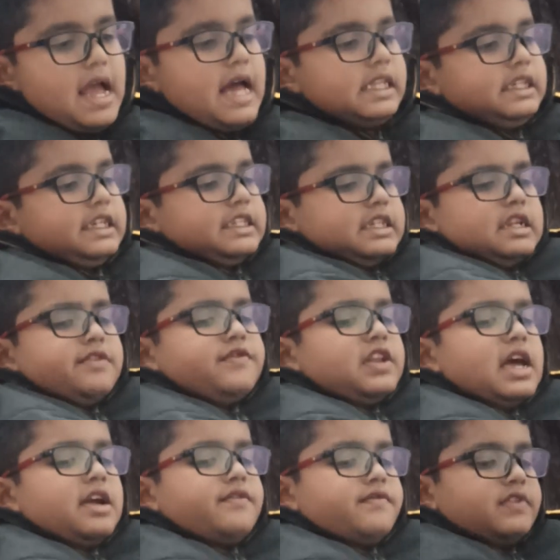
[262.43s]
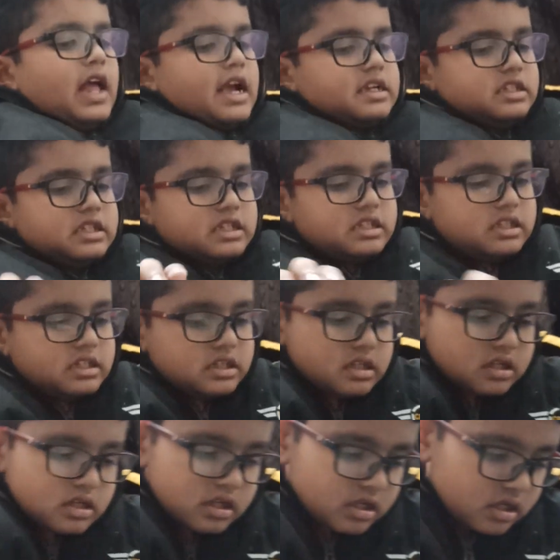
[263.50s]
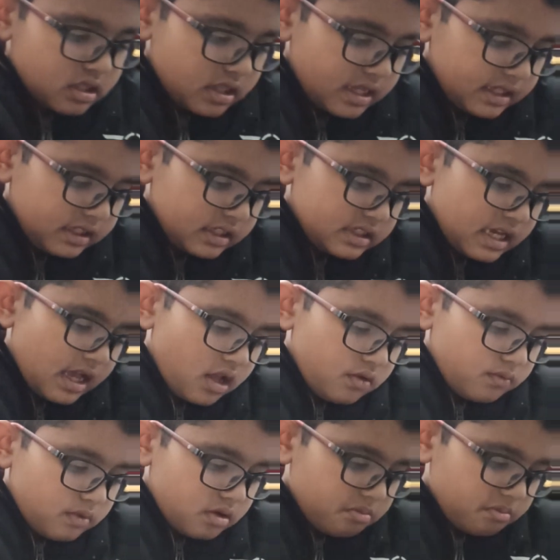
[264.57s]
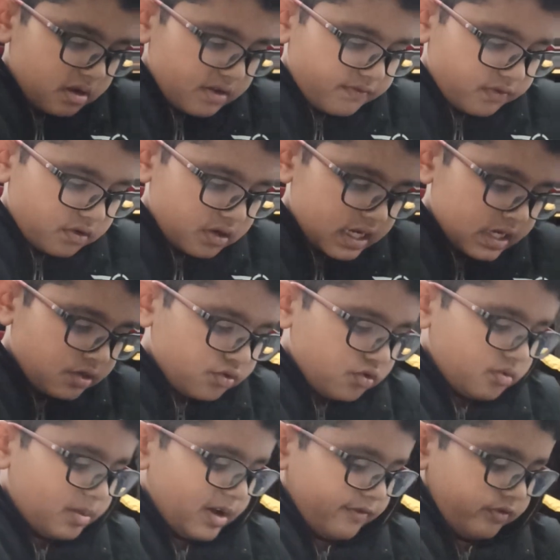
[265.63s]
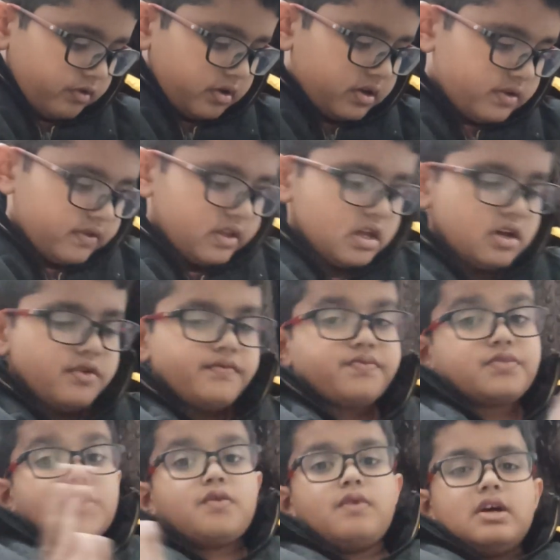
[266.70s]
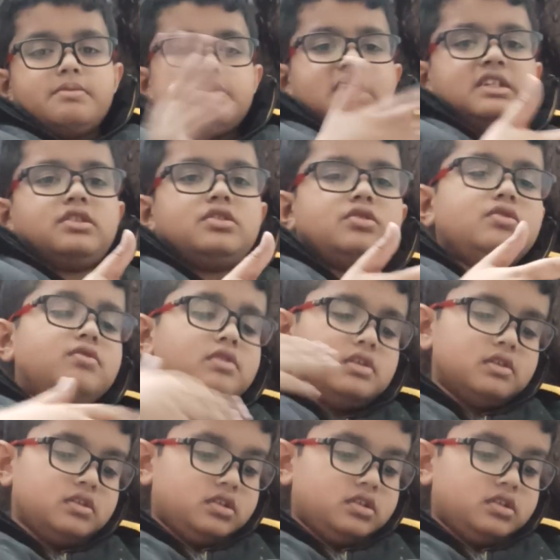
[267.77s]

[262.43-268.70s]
Addition of like fractions. Let us add 1 by 4 and 2 by 4. 1 plus 2.